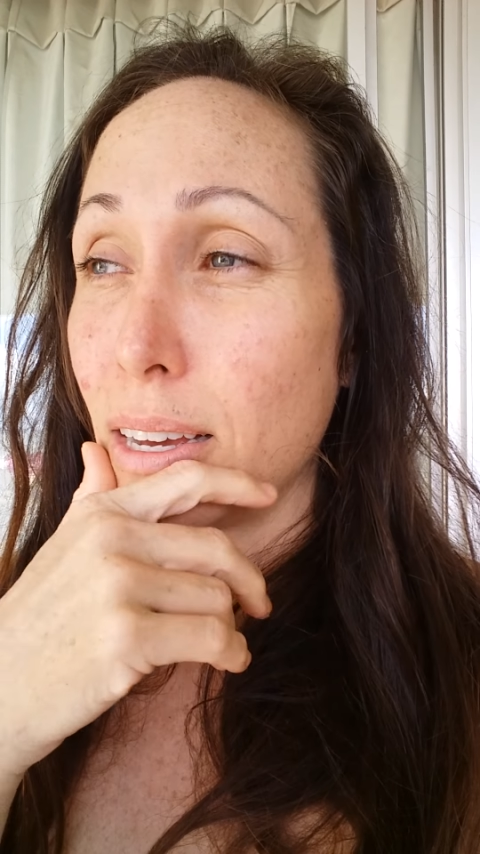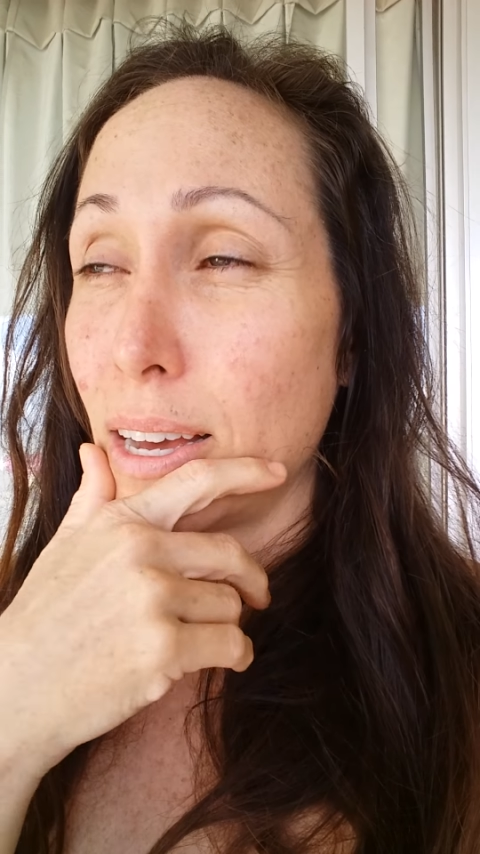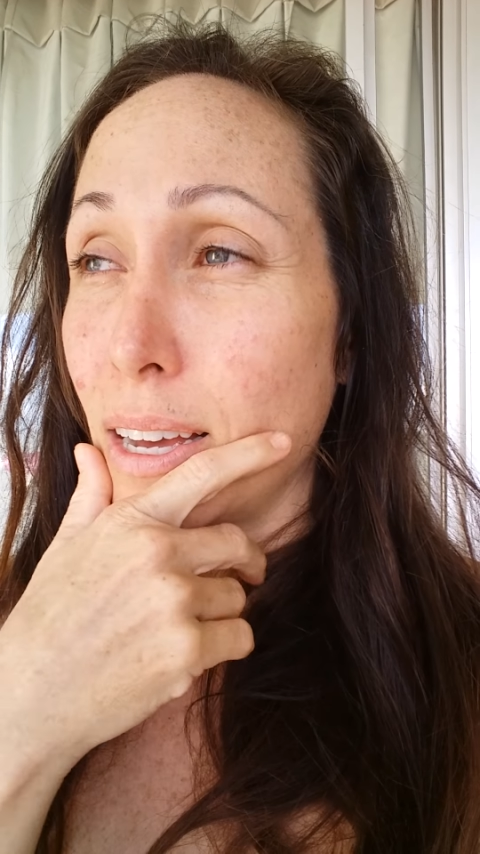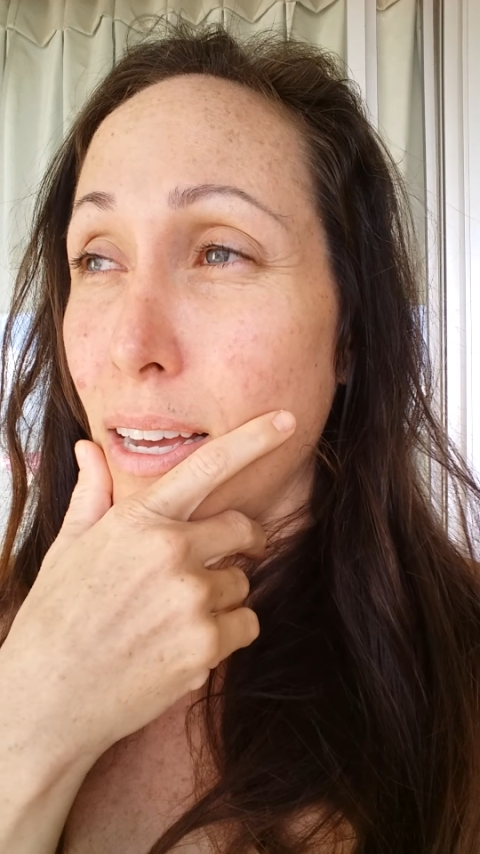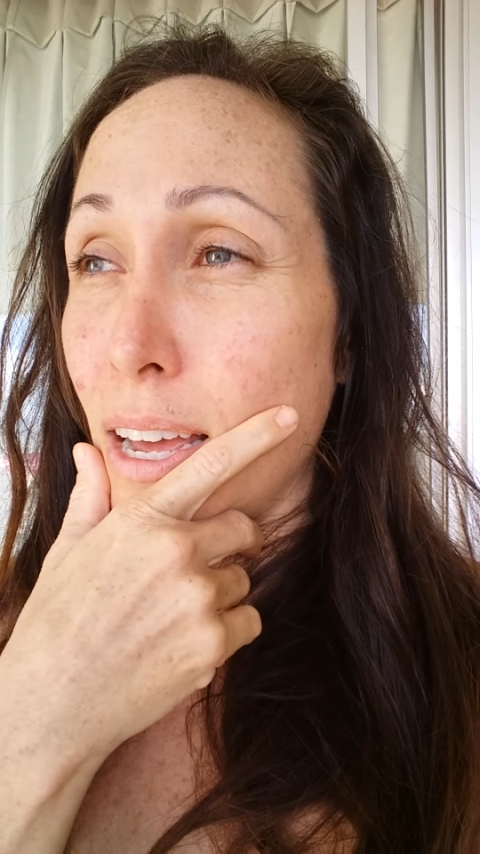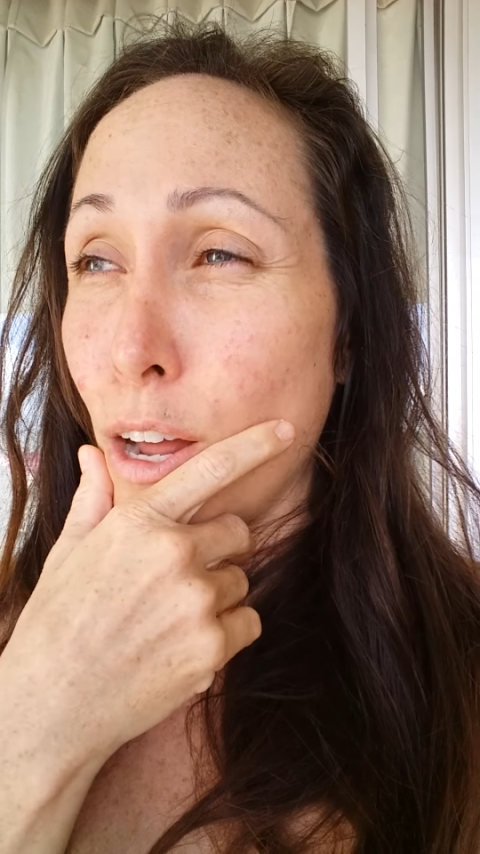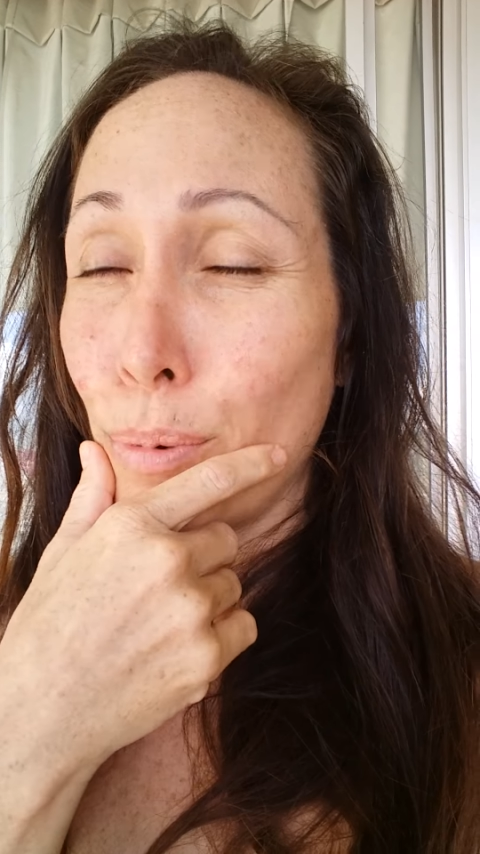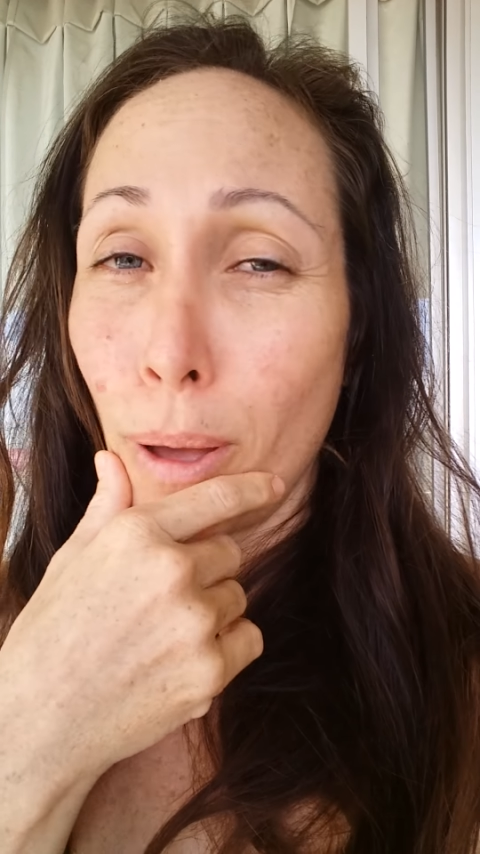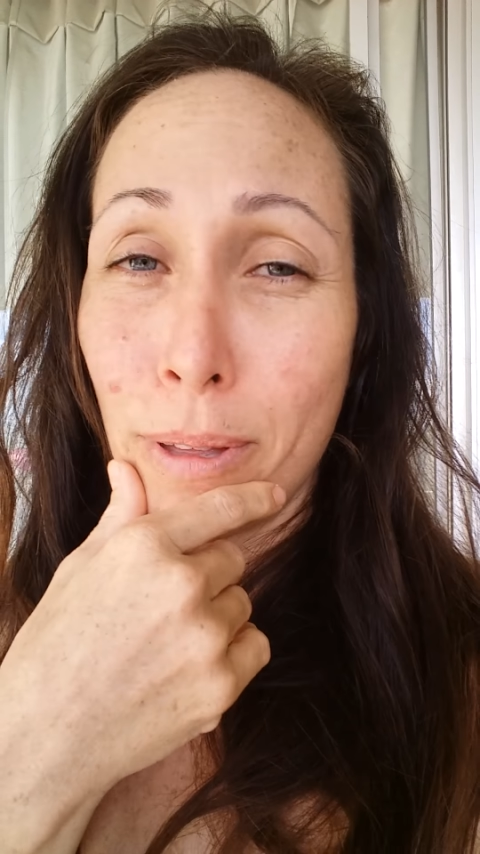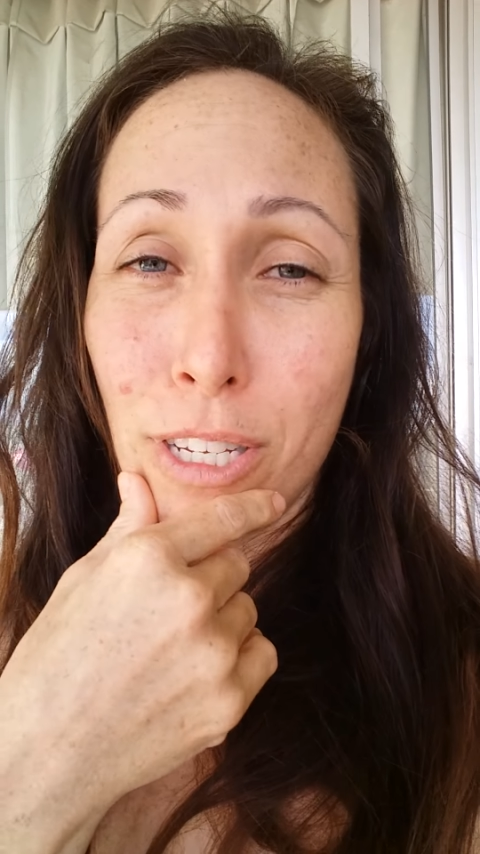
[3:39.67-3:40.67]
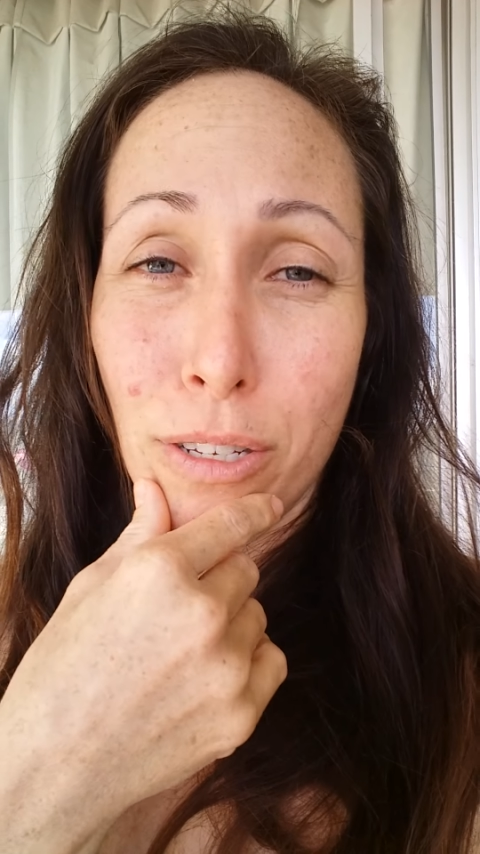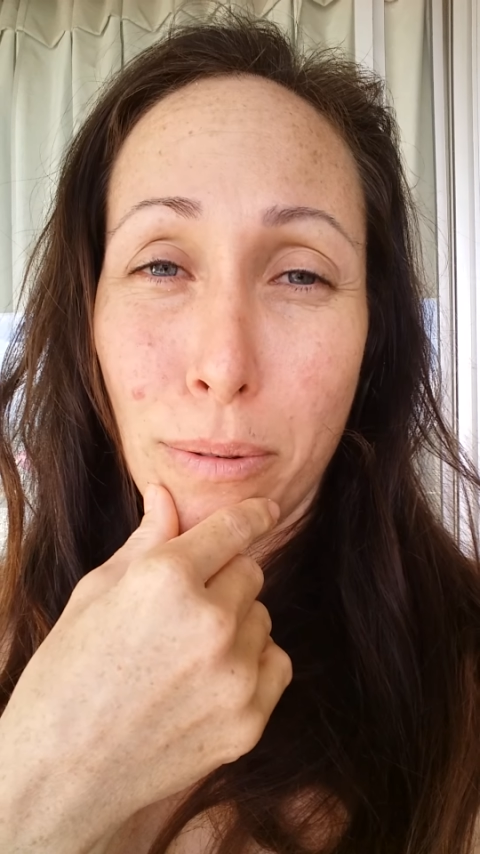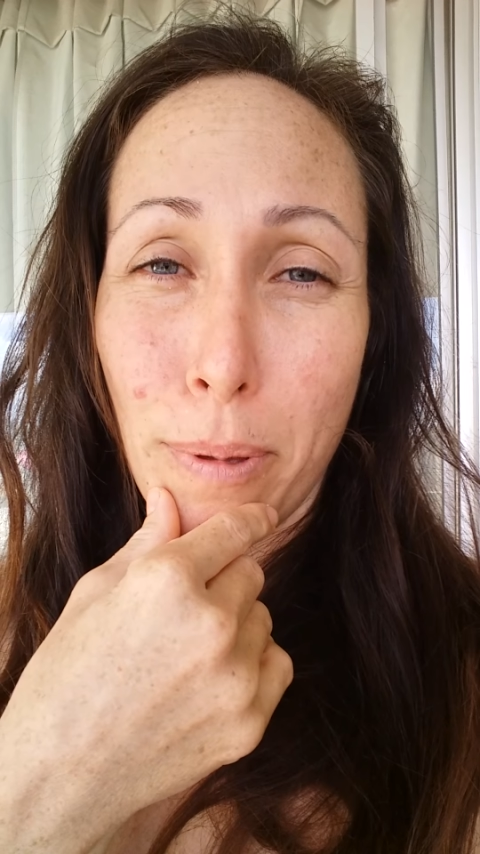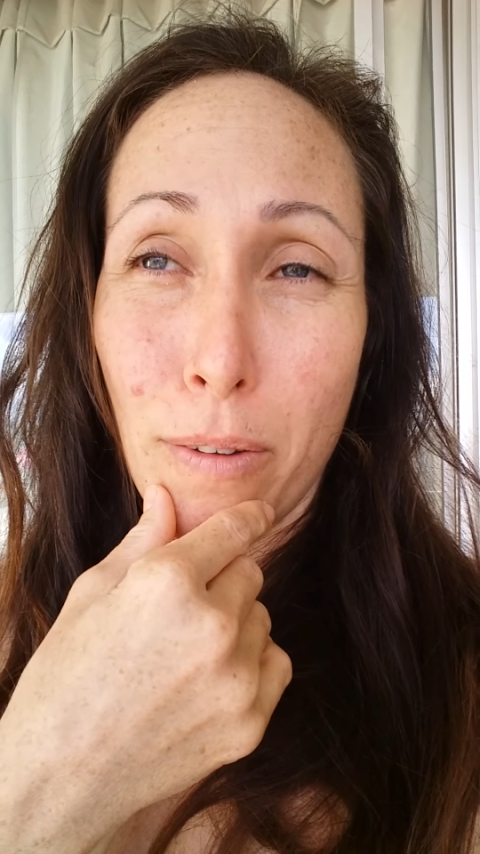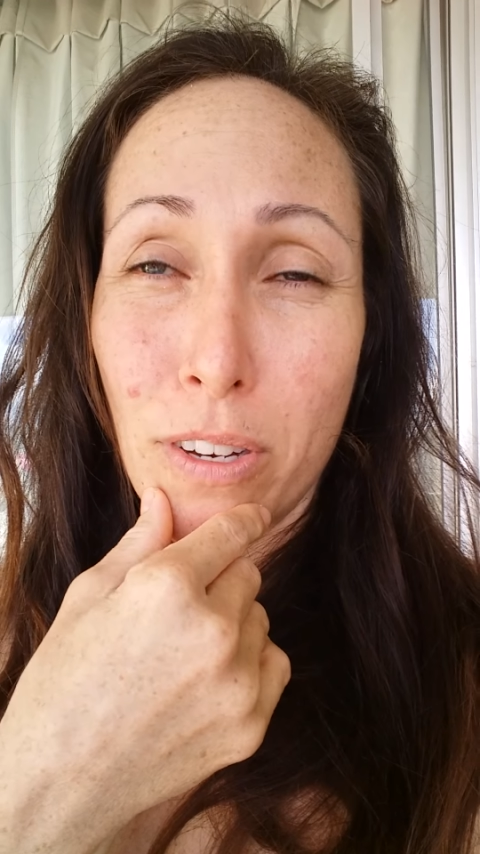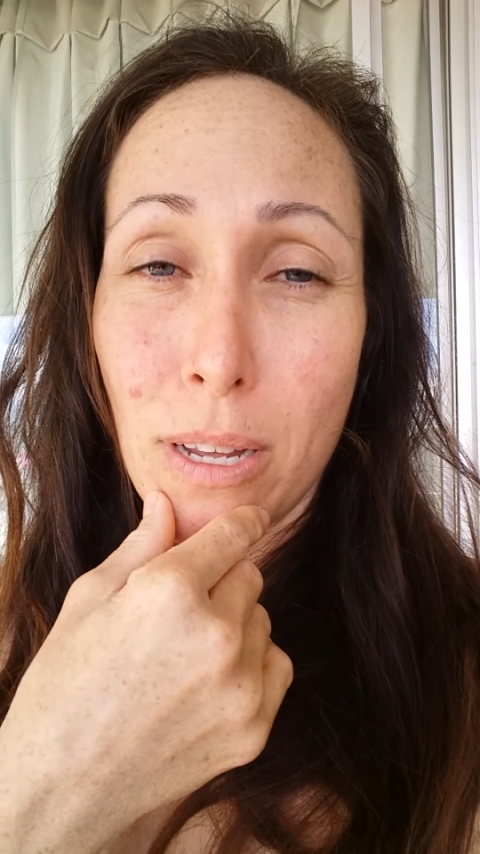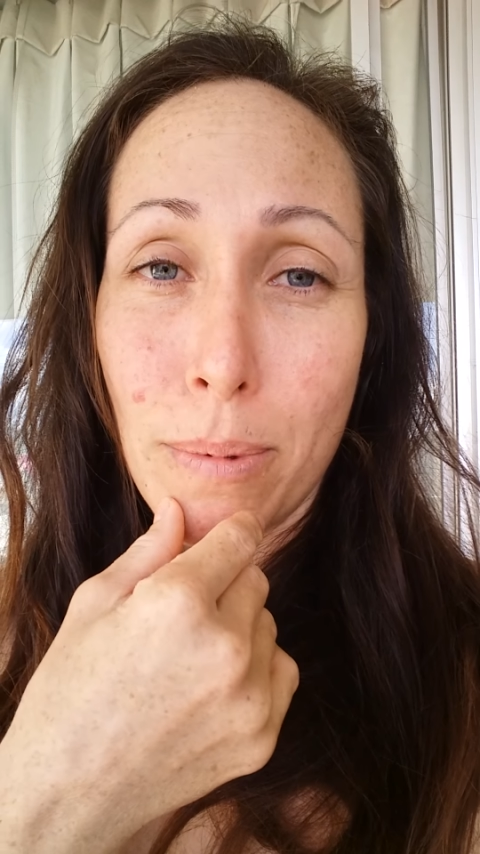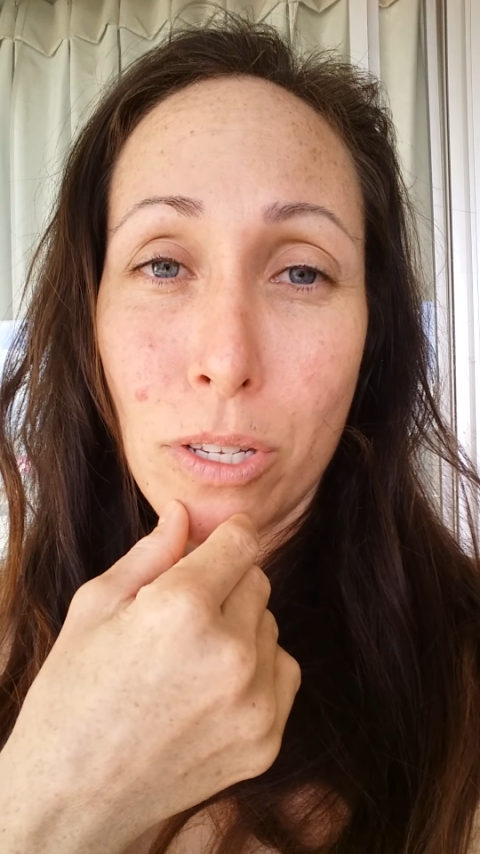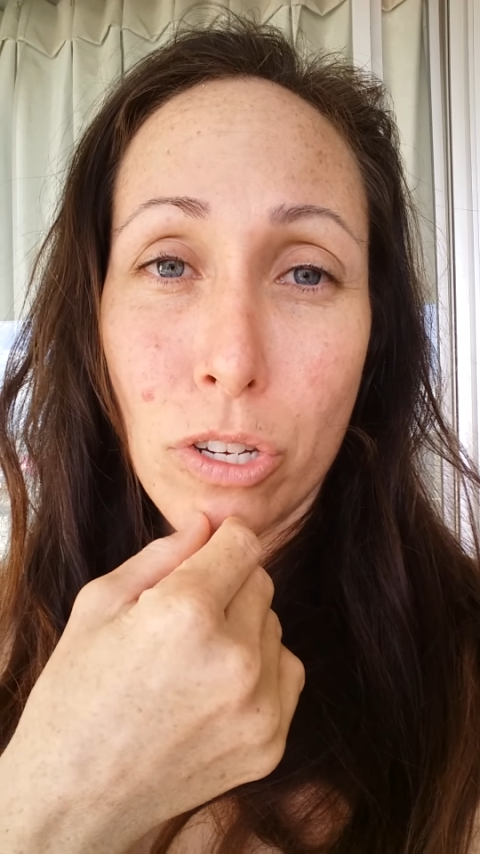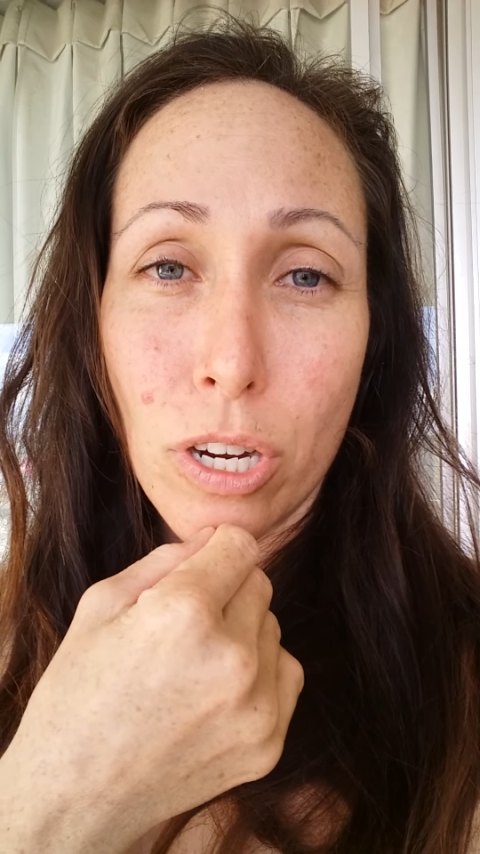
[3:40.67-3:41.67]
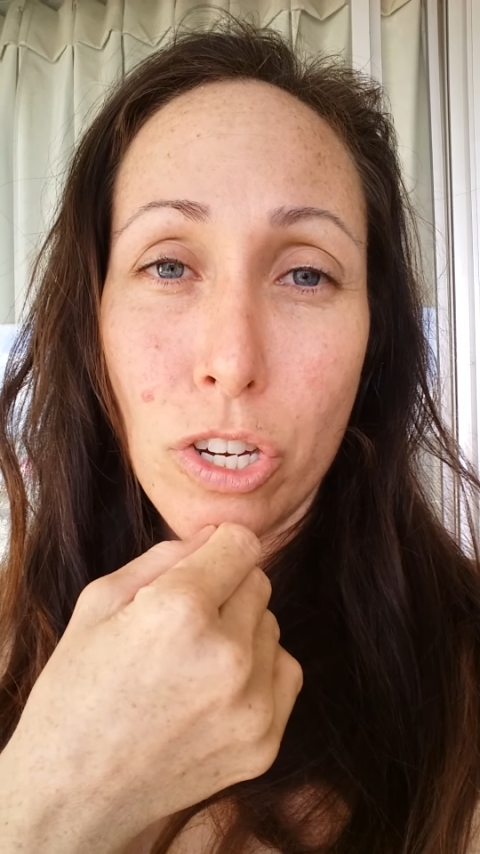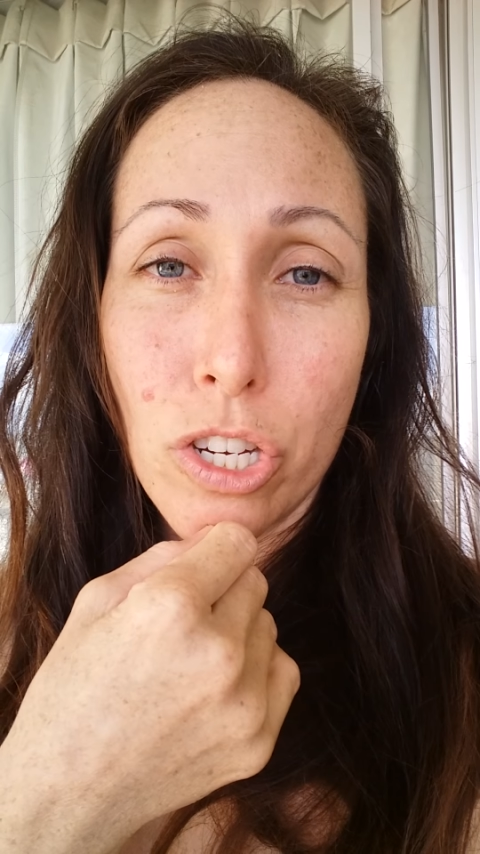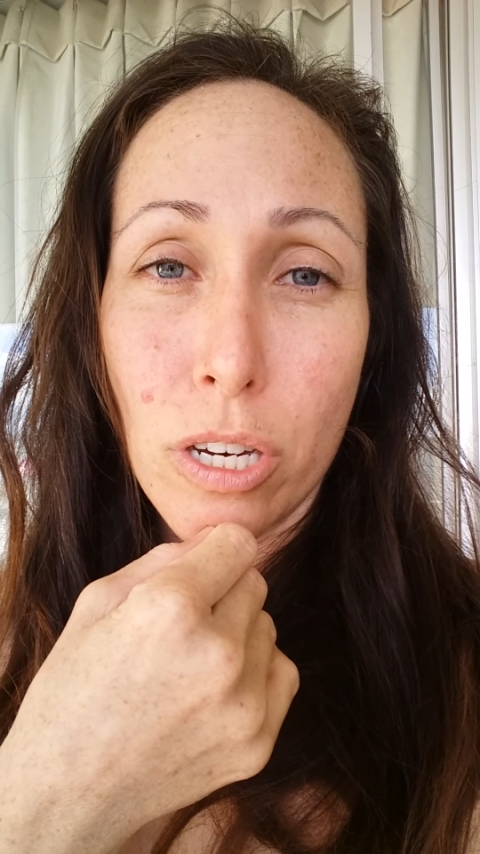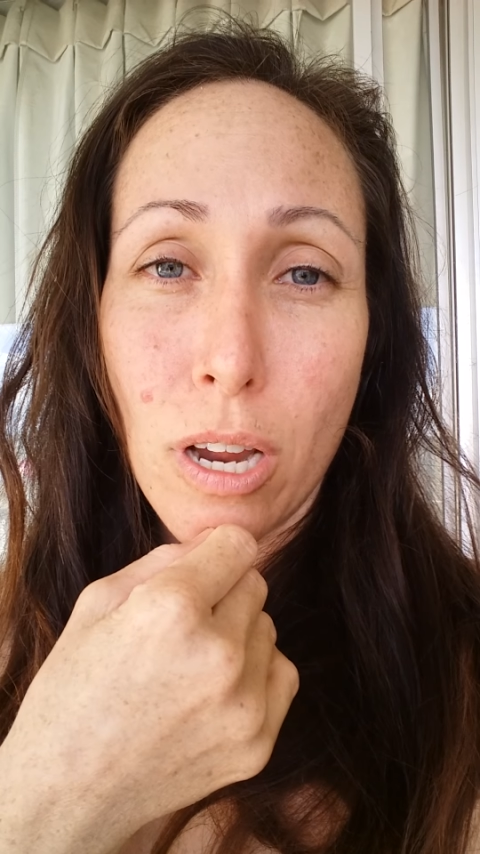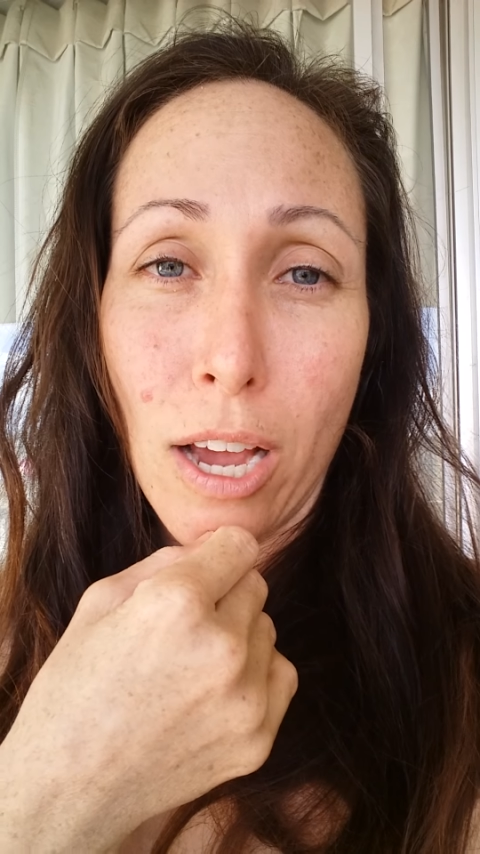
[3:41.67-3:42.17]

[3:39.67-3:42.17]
and I'll probably do a bit of a demonstration